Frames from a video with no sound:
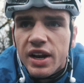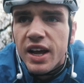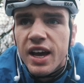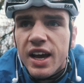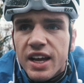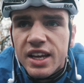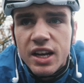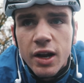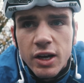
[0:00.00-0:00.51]

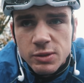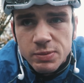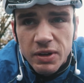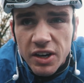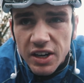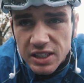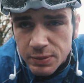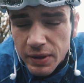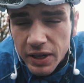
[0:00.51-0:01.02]
But you know,
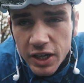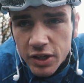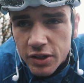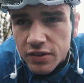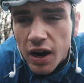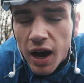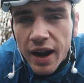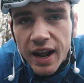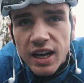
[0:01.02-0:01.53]
it's been a
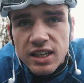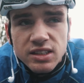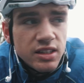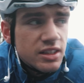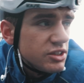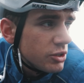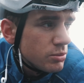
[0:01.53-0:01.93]
good ride actually.